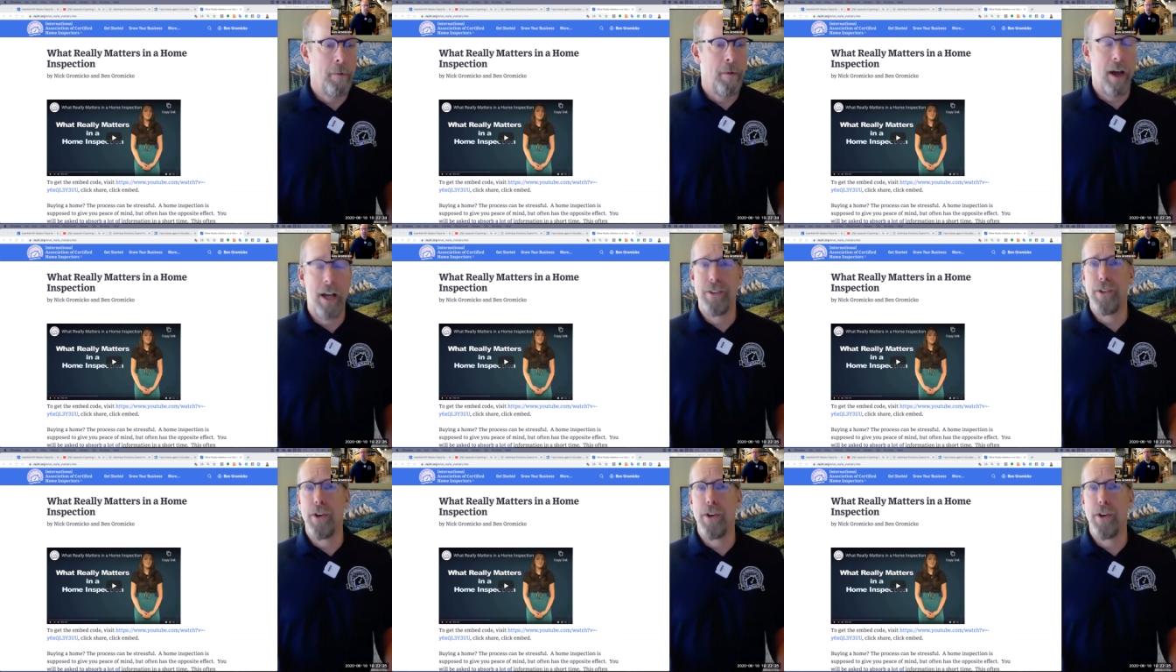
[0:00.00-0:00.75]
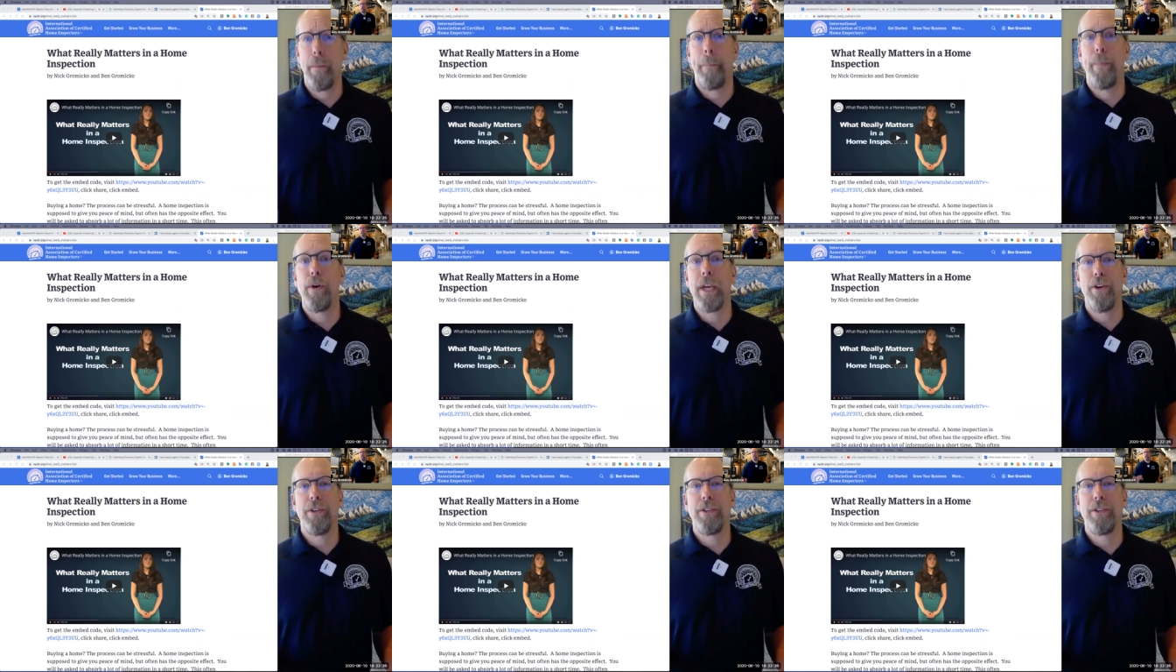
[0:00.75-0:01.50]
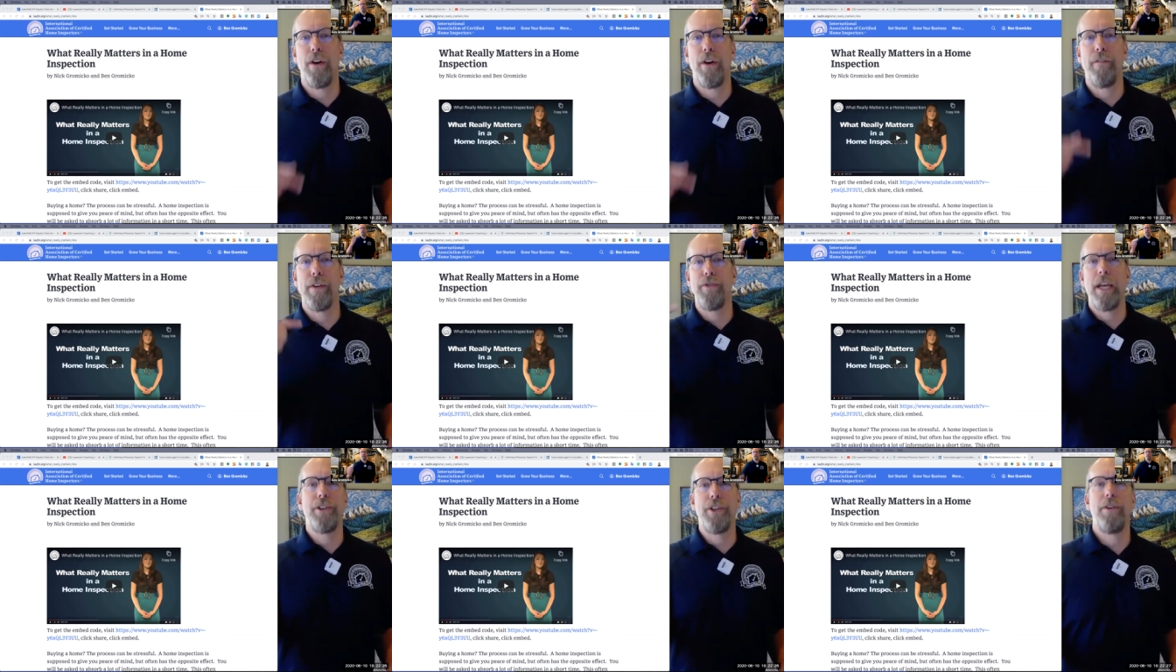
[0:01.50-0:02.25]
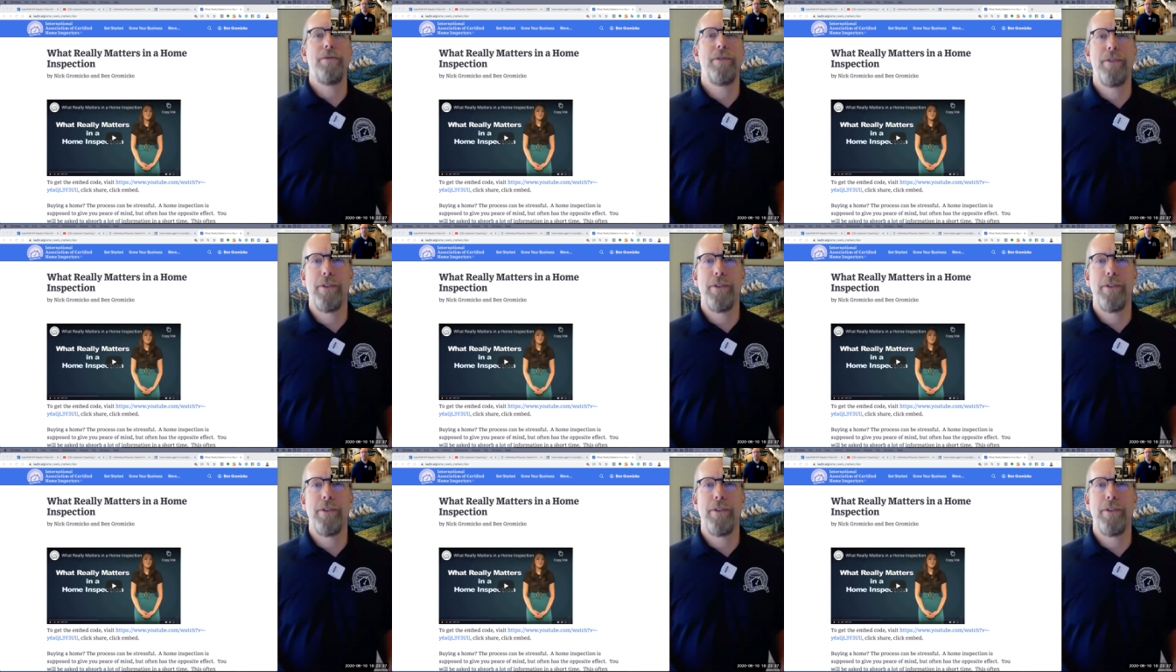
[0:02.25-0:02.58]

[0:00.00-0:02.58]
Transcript: uh, start booking yourself for trade shows,